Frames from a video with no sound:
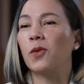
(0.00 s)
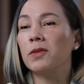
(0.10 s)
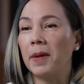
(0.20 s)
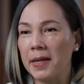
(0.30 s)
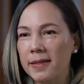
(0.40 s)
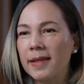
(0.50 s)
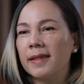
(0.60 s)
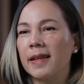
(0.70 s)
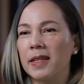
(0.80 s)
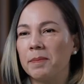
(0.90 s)
Growth
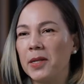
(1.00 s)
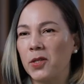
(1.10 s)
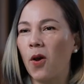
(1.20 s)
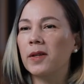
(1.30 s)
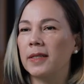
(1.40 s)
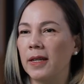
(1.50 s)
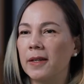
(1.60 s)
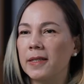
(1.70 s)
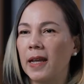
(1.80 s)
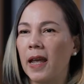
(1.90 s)
mindset has been talked a
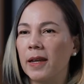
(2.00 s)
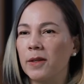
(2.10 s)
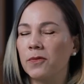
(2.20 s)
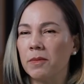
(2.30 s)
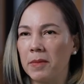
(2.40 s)
lot, and for